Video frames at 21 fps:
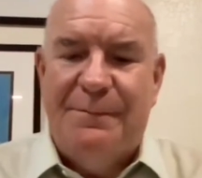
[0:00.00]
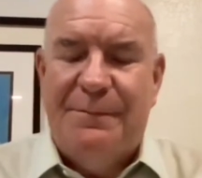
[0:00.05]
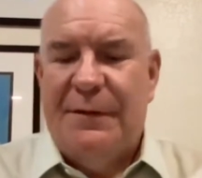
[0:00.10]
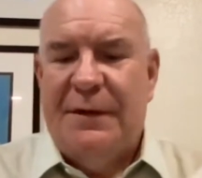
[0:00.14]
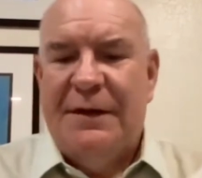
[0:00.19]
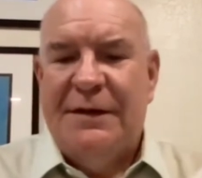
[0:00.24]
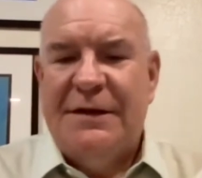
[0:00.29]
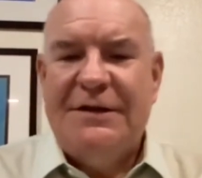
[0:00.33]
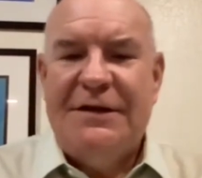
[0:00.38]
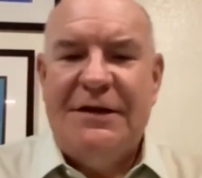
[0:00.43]

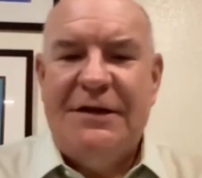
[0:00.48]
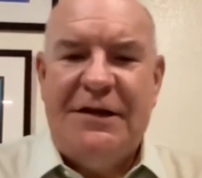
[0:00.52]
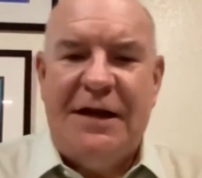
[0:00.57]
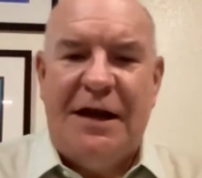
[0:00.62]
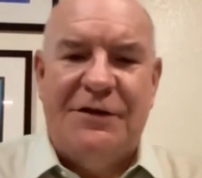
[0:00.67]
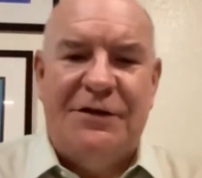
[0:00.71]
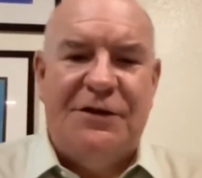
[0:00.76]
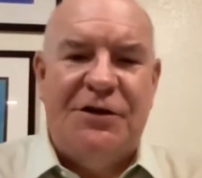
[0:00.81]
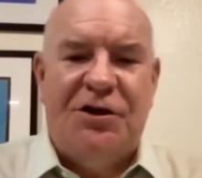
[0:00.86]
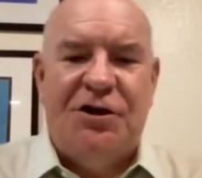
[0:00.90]
This is
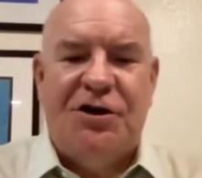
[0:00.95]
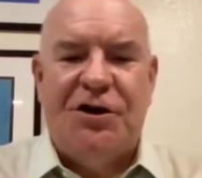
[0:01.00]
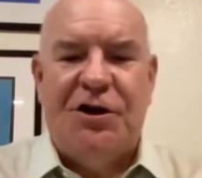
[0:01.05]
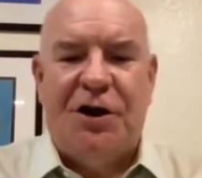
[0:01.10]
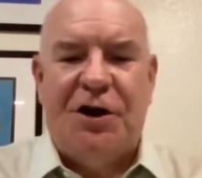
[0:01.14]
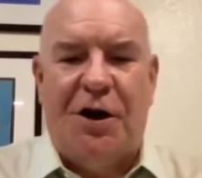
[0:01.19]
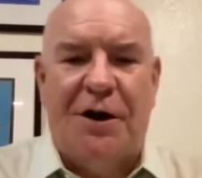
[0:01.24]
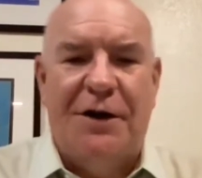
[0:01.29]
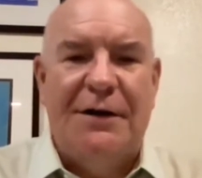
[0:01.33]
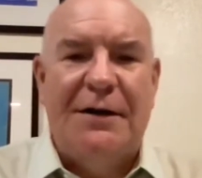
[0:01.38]
a
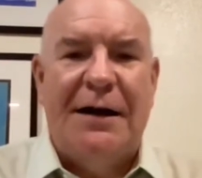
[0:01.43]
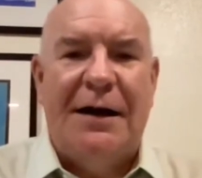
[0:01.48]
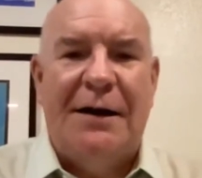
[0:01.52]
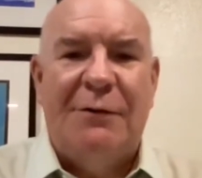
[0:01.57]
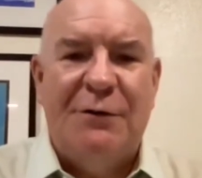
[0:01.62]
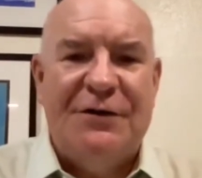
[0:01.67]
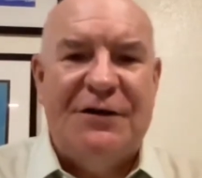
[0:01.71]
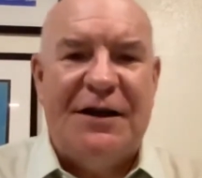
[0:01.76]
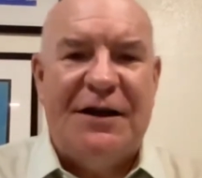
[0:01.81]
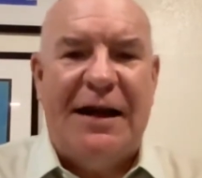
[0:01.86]
chart, and I
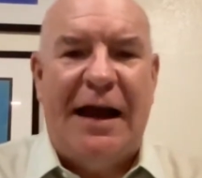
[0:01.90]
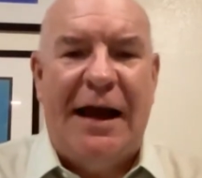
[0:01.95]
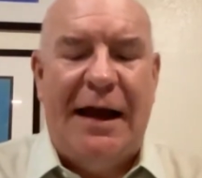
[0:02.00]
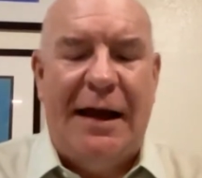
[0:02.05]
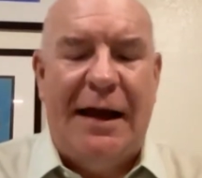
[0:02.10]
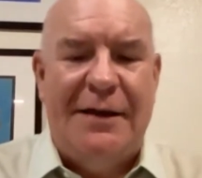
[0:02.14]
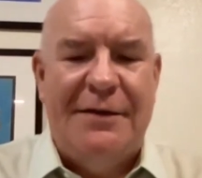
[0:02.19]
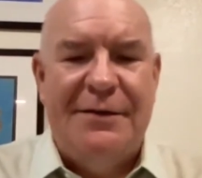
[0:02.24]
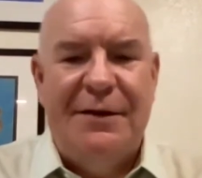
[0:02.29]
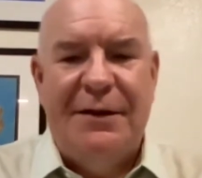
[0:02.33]
wish it
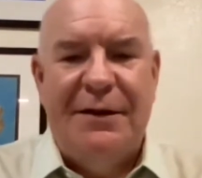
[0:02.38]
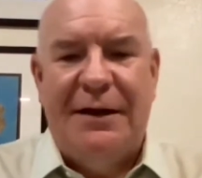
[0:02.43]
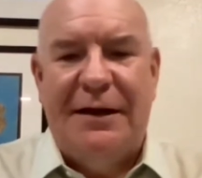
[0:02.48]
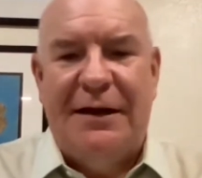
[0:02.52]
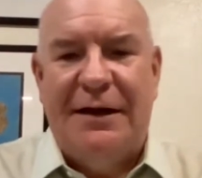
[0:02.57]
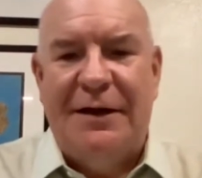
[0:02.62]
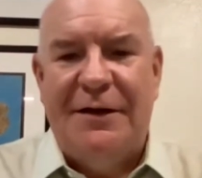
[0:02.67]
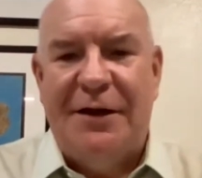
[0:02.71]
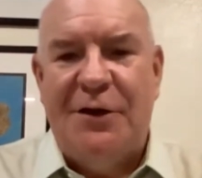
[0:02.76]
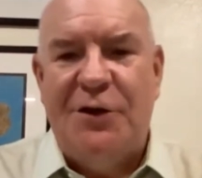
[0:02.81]
had
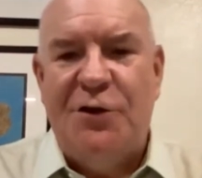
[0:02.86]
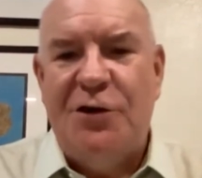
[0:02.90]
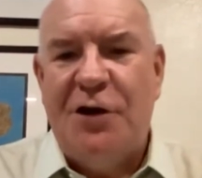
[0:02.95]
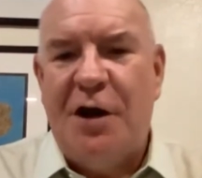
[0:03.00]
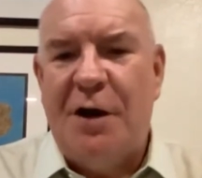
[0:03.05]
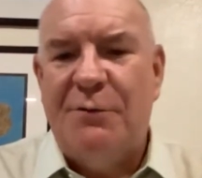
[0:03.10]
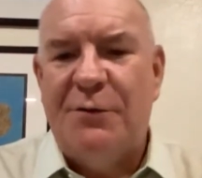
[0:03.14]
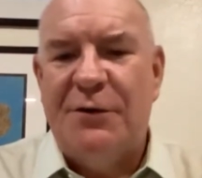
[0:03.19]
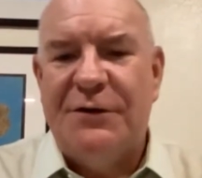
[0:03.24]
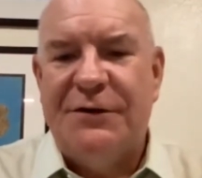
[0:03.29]
the
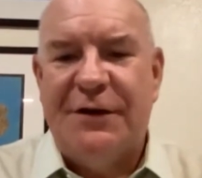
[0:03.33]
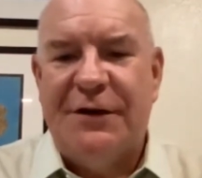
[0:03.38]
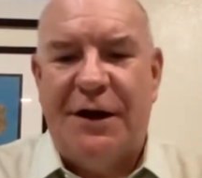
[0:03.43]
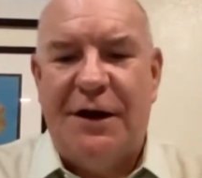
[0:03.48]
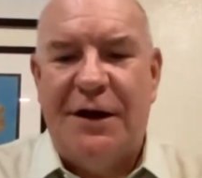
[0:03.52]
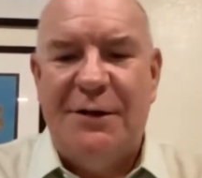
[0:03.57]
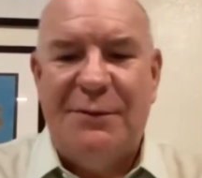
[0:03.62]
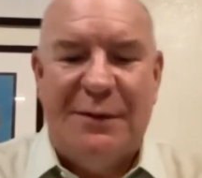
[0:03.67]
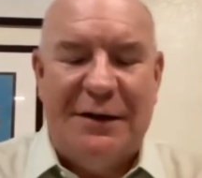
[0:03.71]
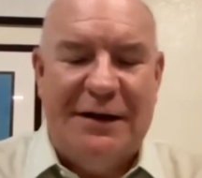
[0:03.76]
numbers
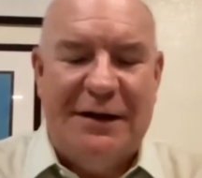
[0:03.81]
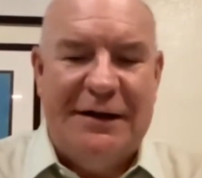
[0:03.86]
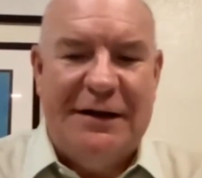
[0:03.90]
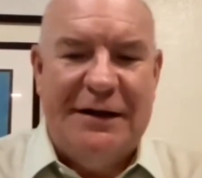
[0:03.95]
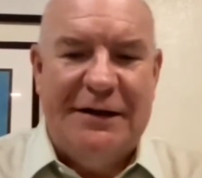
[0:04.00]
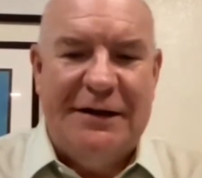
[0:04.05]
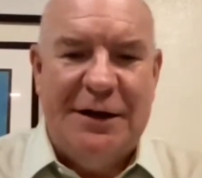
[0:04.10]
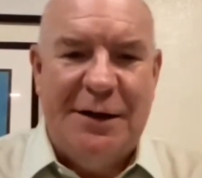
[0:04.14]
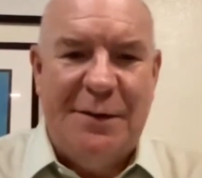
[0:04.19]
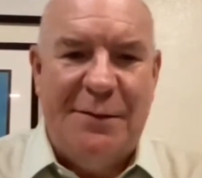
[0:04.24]
on it, but it
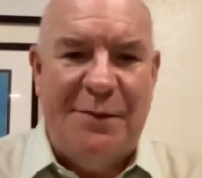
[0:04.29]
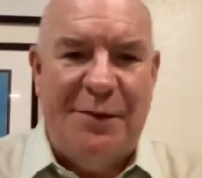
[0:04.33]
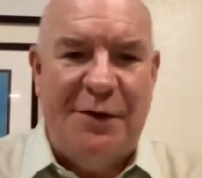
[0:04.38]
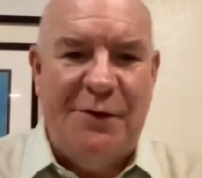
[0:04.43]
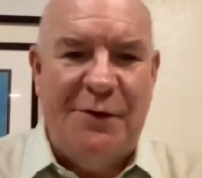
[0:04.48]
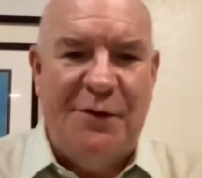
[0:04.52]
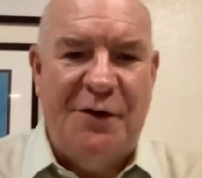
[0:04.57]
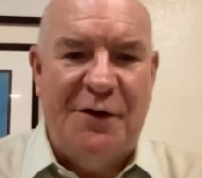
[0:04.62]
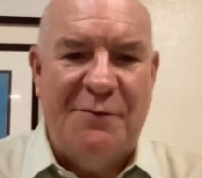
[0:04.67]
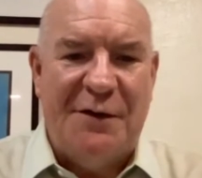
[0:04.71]
didn't come
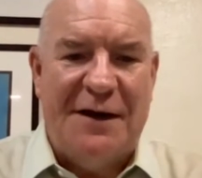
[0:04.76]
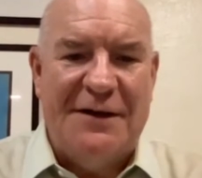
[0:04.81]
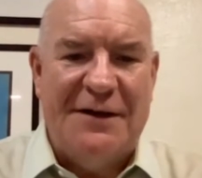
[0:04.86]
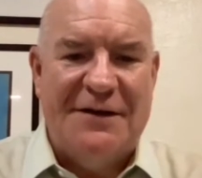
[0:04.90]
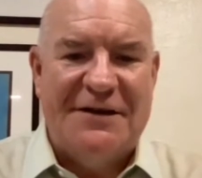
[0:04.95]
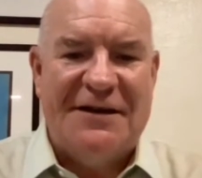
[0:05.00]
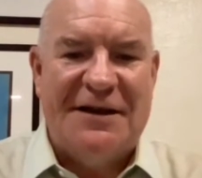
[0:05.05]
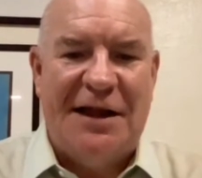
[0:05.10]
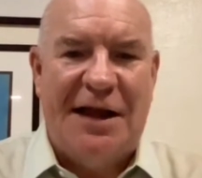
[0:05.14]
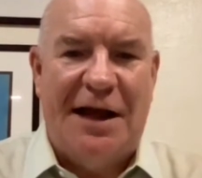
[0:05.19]
through on my
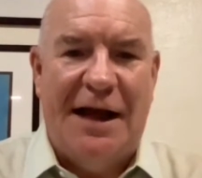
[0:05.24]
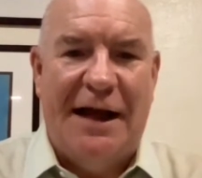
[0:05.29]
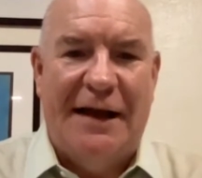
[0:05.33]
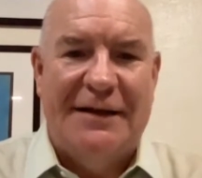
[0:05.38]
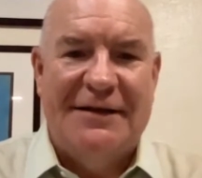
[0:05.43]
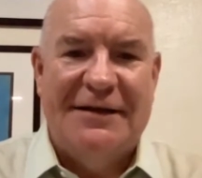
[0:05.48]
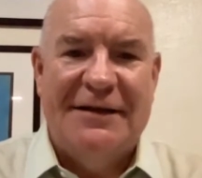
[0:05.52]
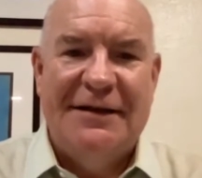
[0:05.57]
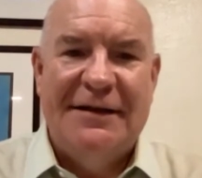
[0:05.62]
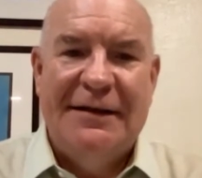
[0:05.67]

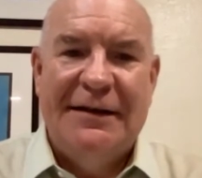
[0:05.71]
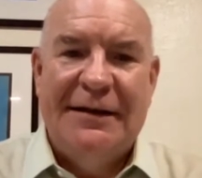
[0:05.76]
slides.